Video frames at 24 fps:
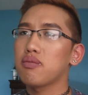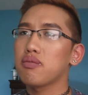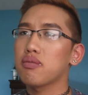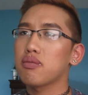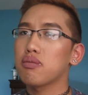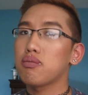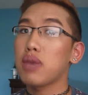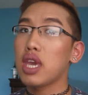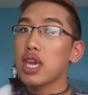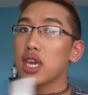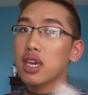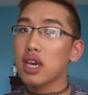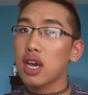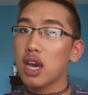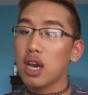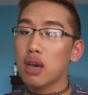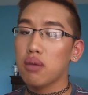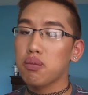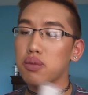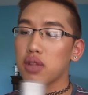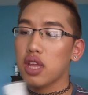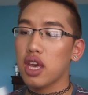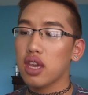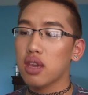
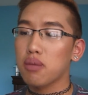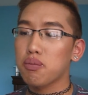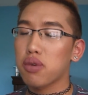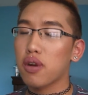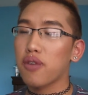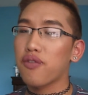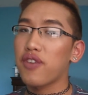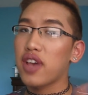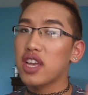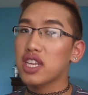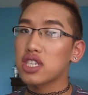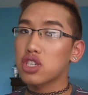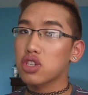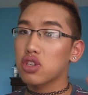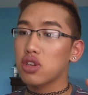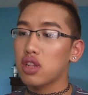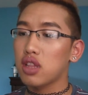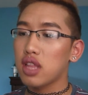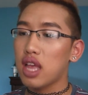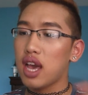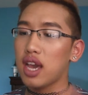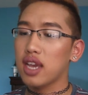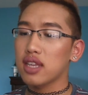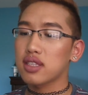makeup, like, professional
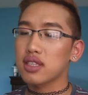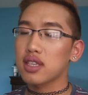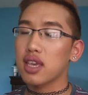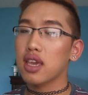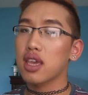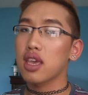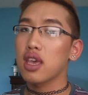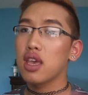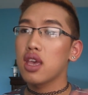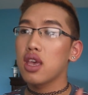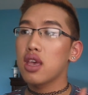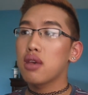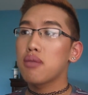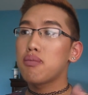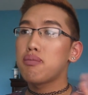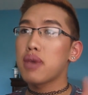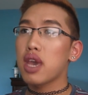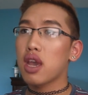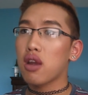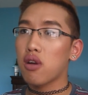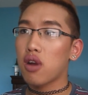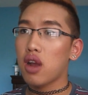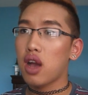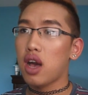lines, like
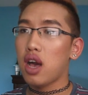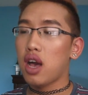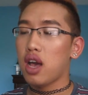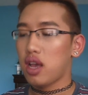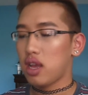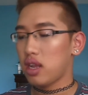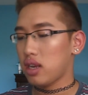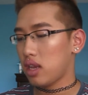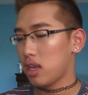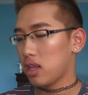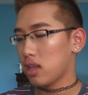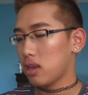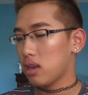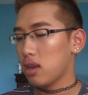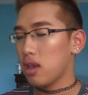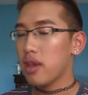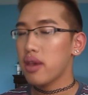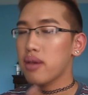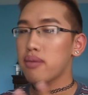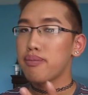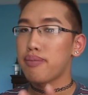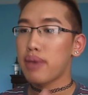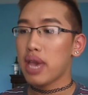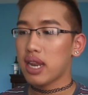Meron and
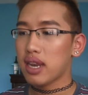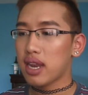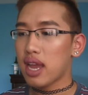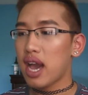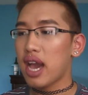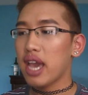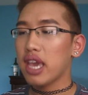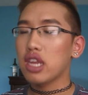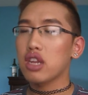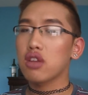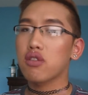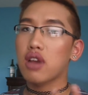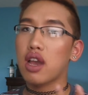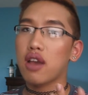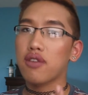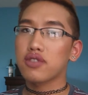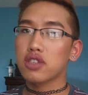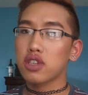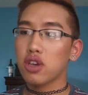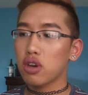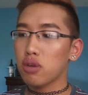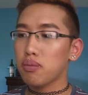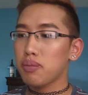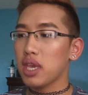Ben Nye and
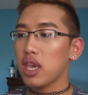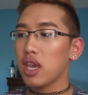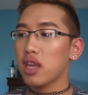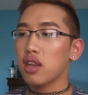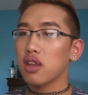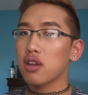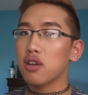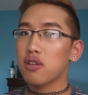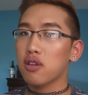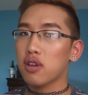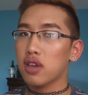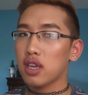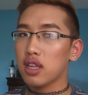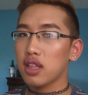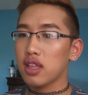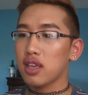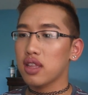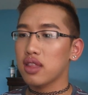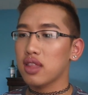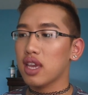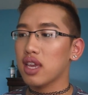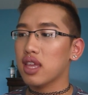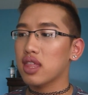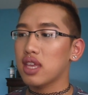Graftobian and
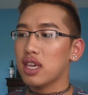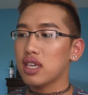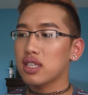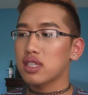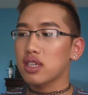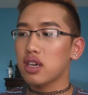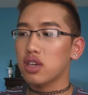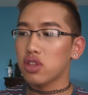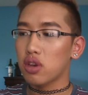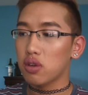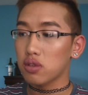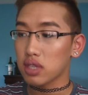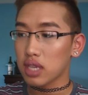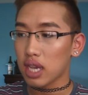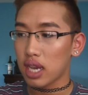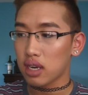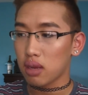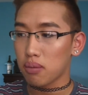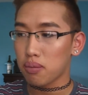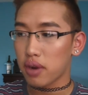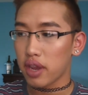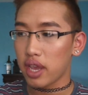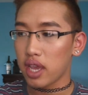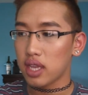Creolin. Like, they sell those kind
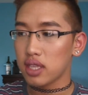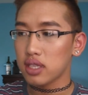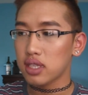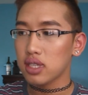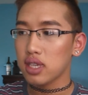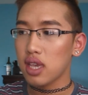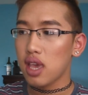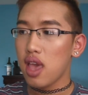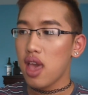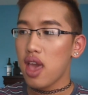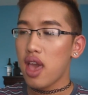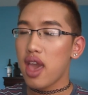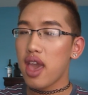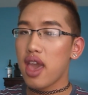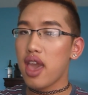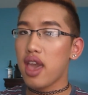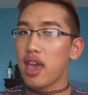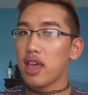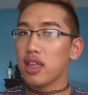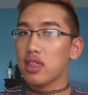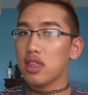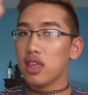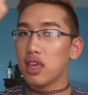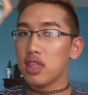of brands,
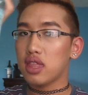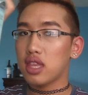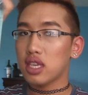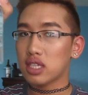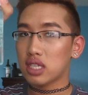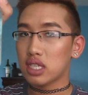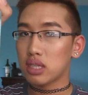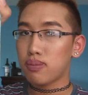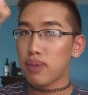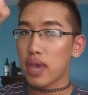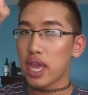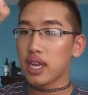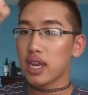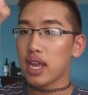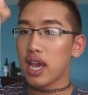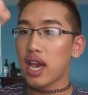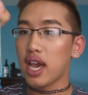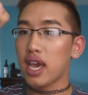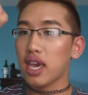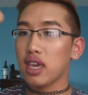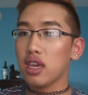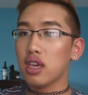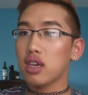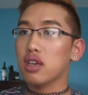and this is Ben
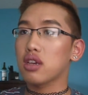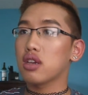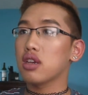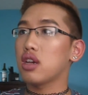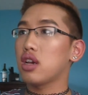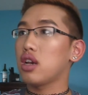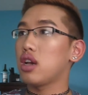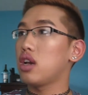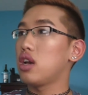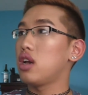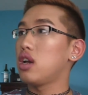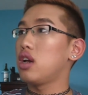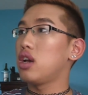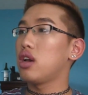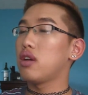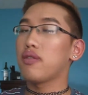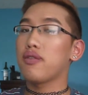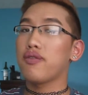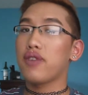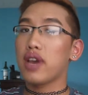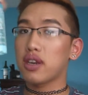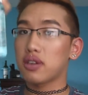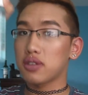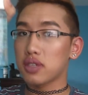Nye
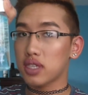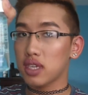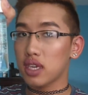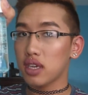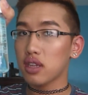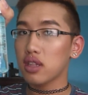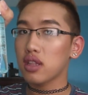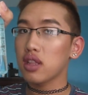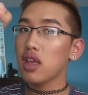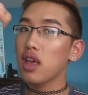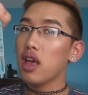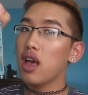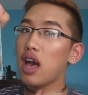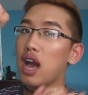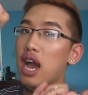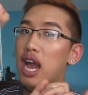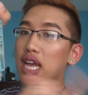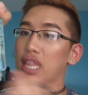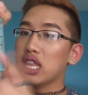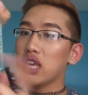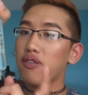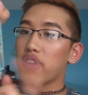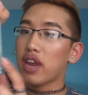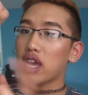Final Seal.
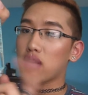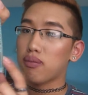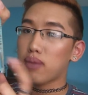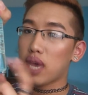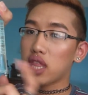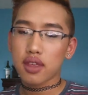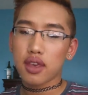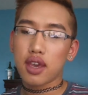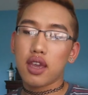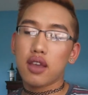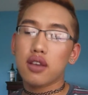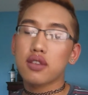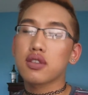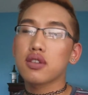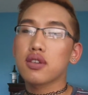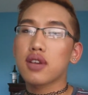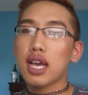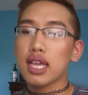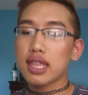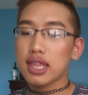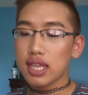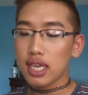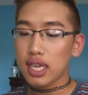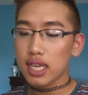Highly recommend. I also
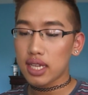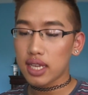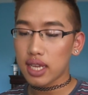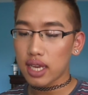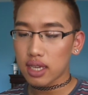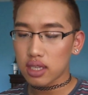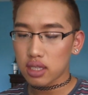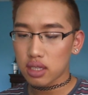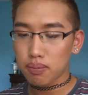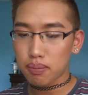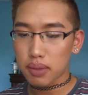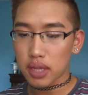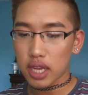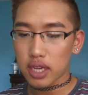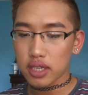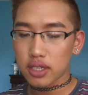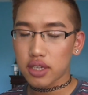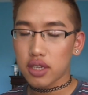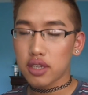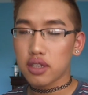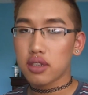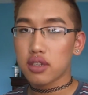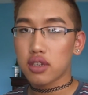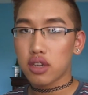got the NYX blush
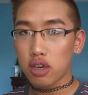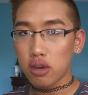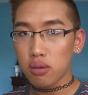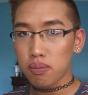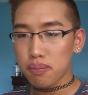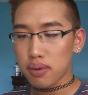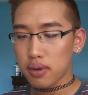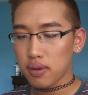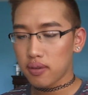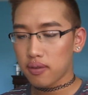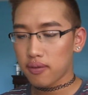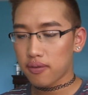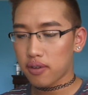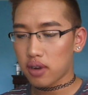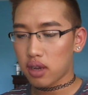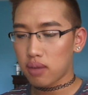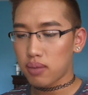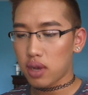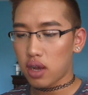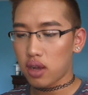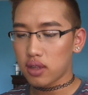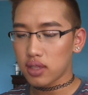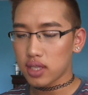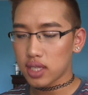in Taupe from
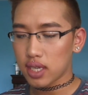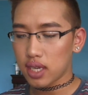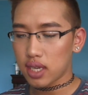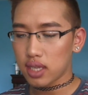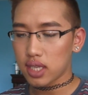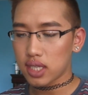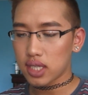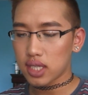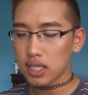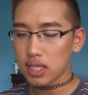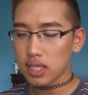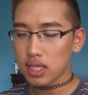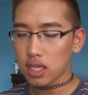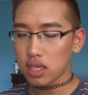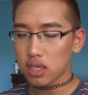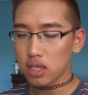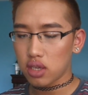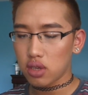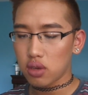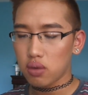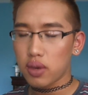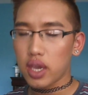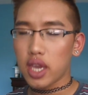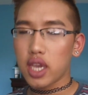Ulta. This is the
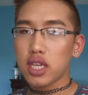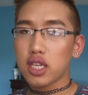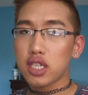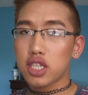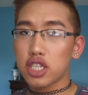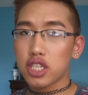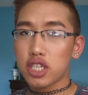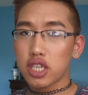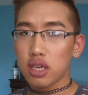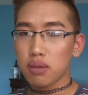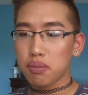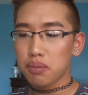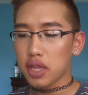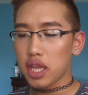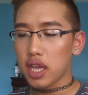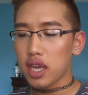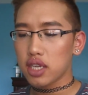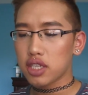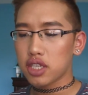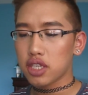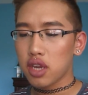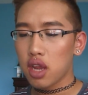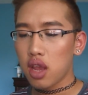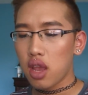new HD
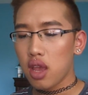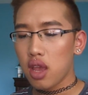blush,